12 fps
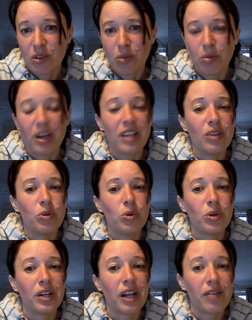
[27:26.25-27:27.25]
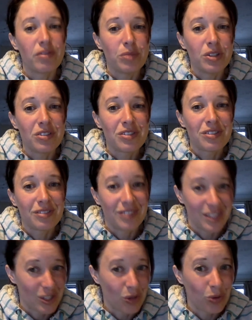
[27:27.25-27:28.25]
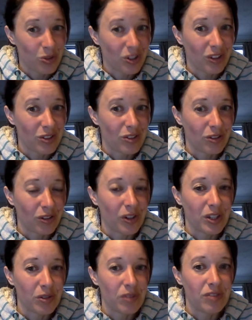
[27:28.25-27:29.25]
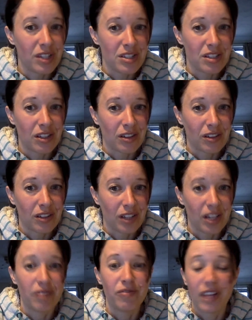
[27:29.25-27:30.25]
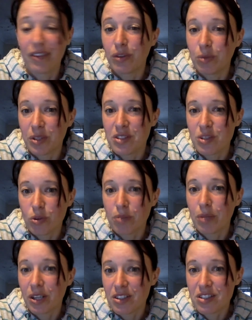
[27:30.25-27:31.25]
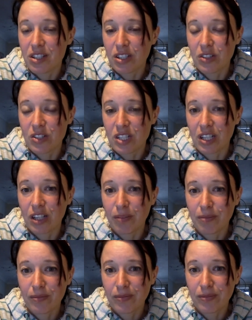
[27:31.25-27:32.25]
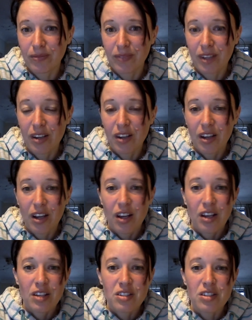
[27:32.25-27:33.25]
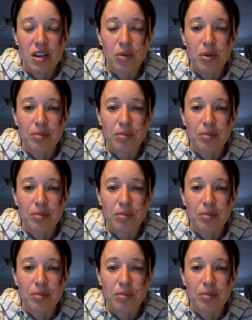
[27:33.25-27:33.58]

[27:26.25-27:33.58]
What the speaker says: where your government is not going to grant you a visa if they're the ones who are persecuting you. So